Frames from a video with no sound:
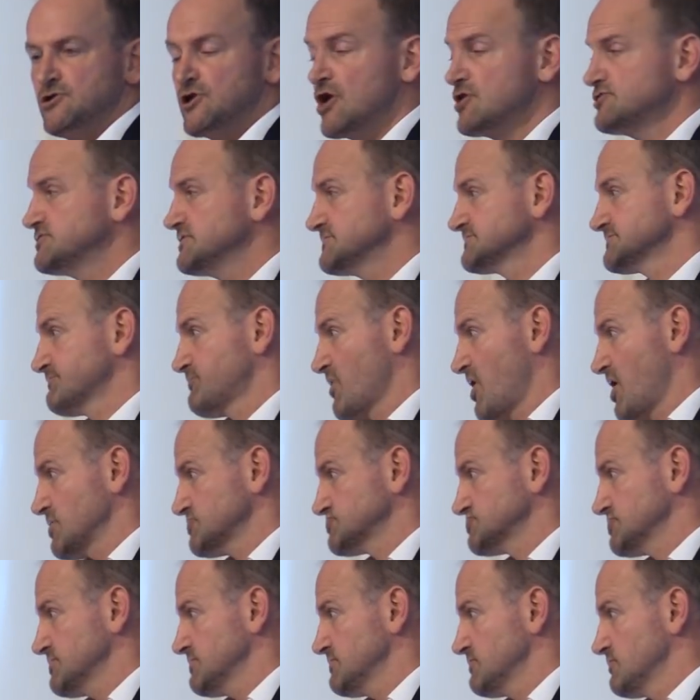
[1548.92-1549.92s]
no deal
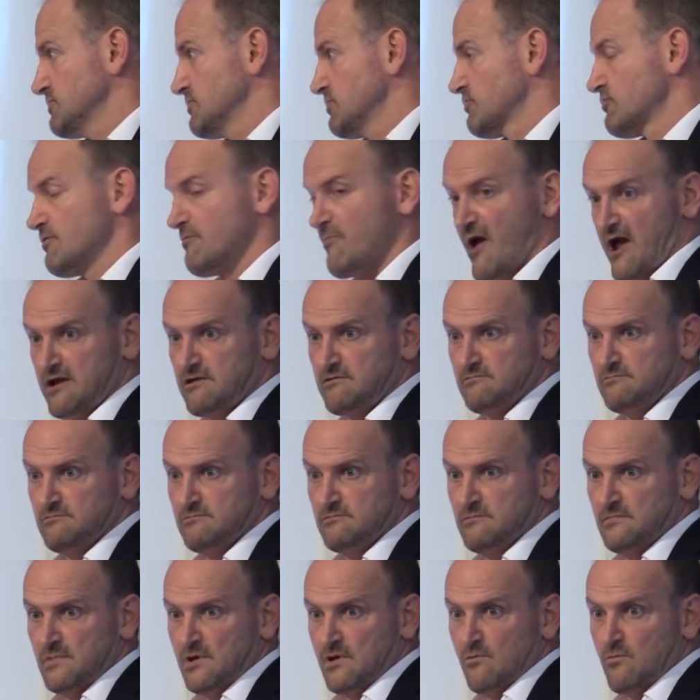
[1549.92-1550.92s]
departure or Remain?
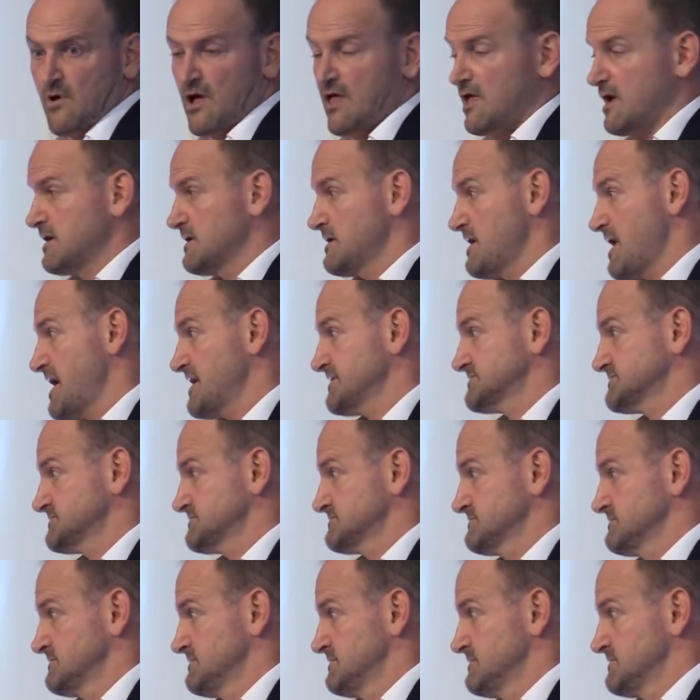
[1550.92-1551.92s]
Well,
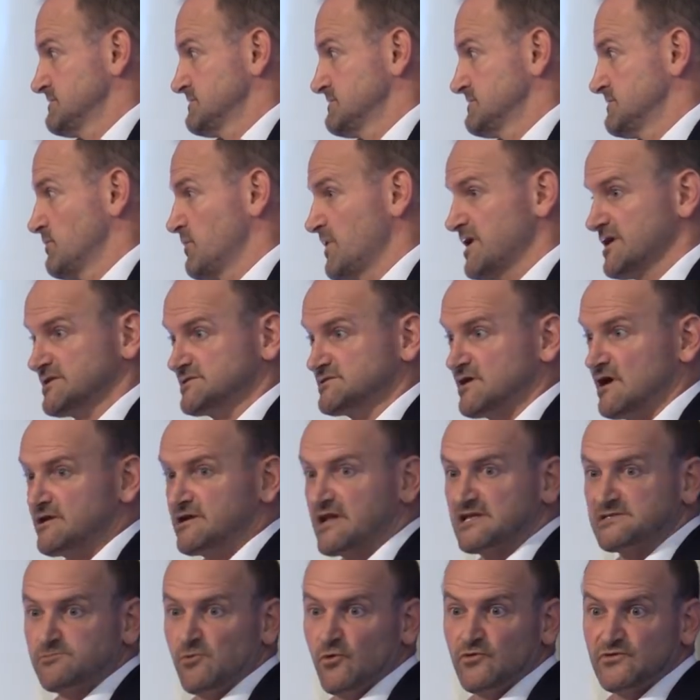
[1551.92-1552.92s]
unless the winning
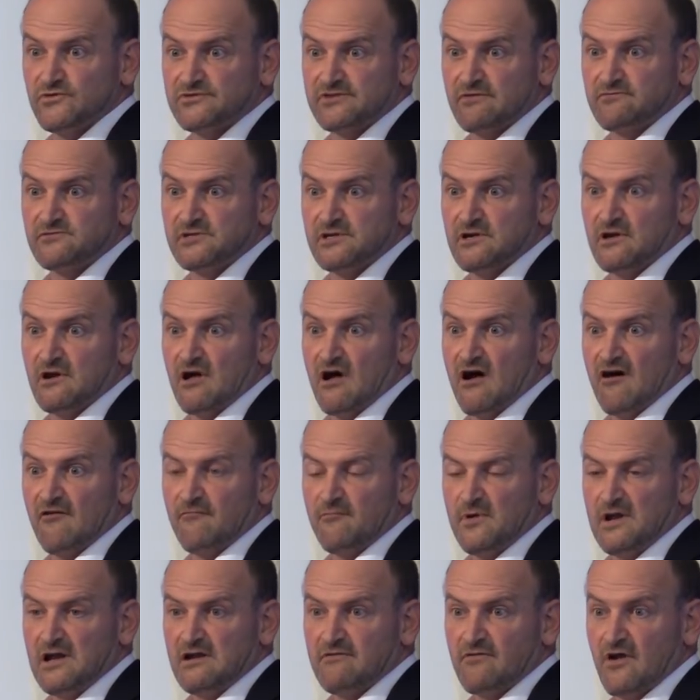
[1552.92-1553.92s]
side gets more than
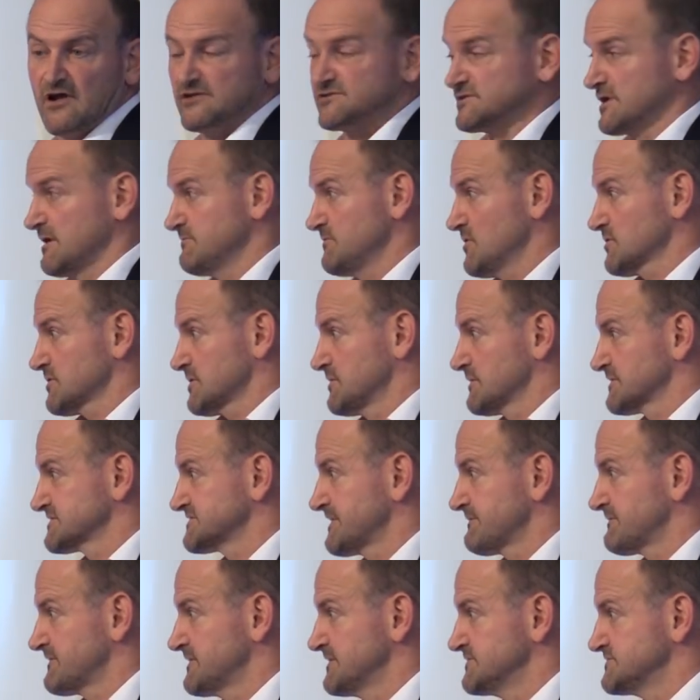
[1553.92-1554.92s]
17.5 million votes, I'm not going to
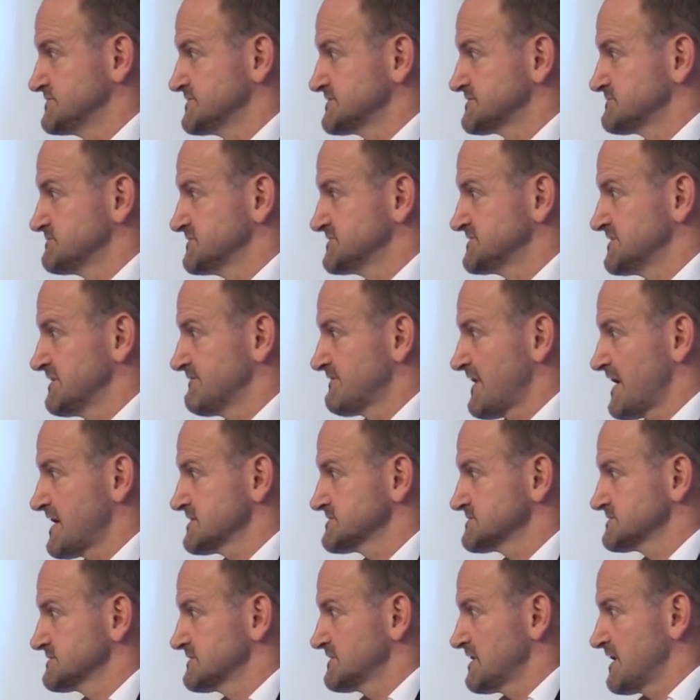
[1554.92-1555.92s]
accept the legitimacy of
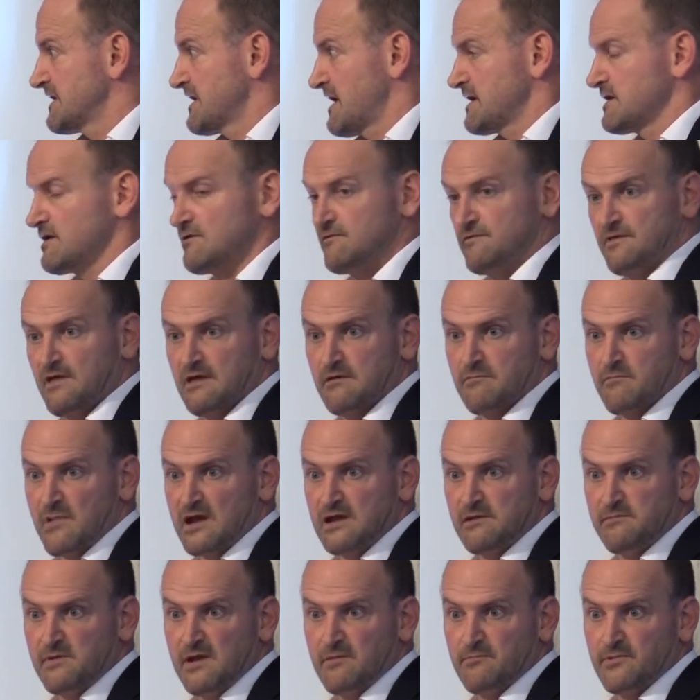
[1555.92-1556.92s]
that. And I don't think
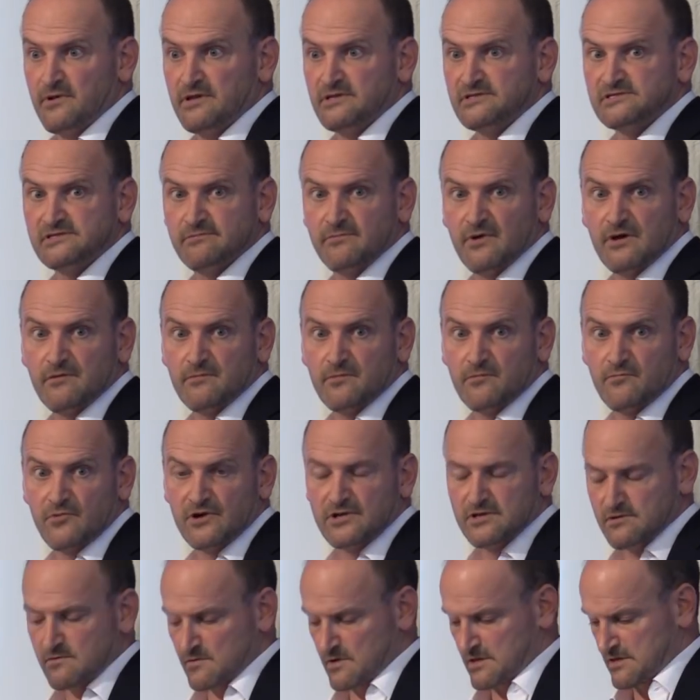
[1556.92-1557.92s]
many people in suburban
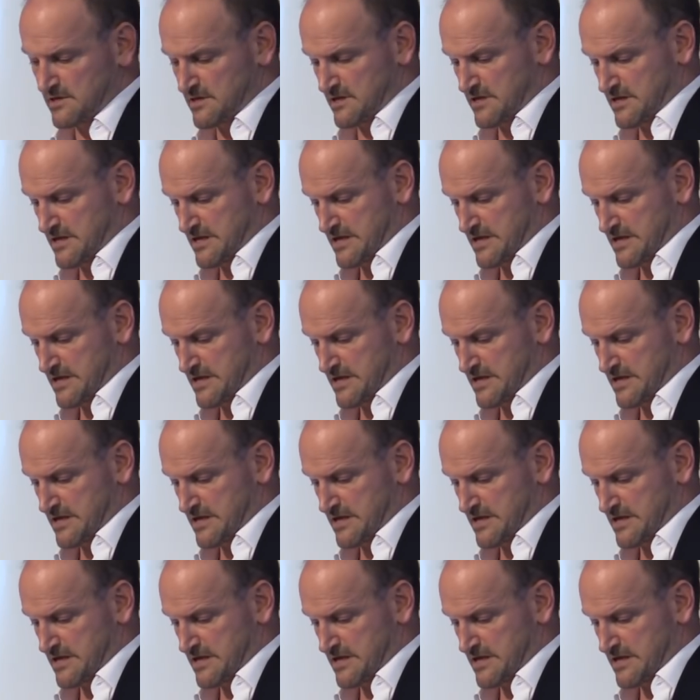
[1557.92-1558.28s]
Britain will.